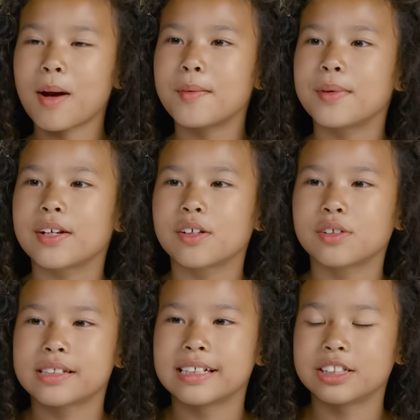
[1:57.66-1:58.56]
remind me of
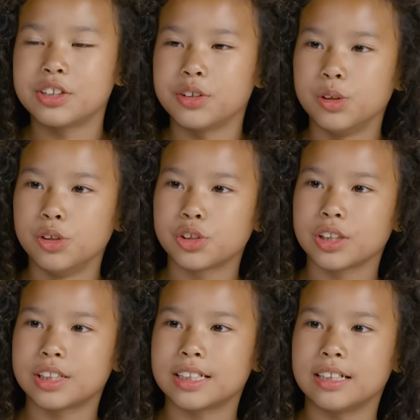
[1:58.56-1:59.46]
those things you
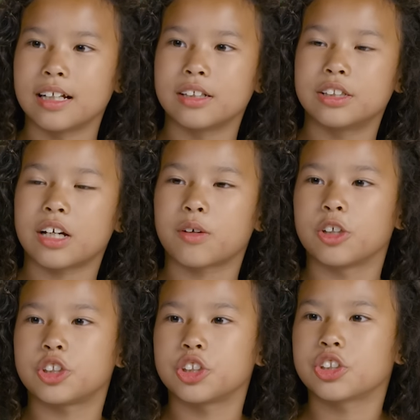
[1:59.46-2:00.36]
usually see, like
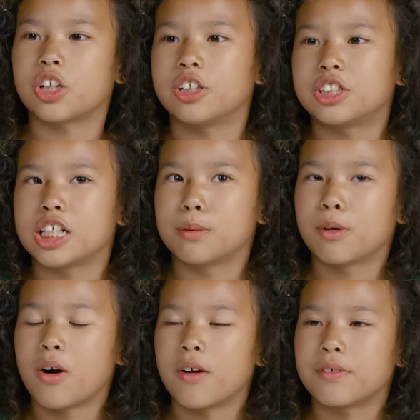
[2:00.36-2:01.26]
decorations on a
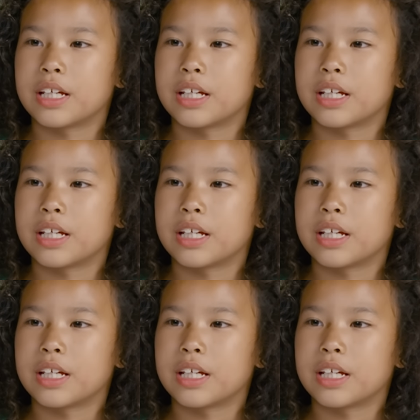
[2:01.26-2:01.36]
table of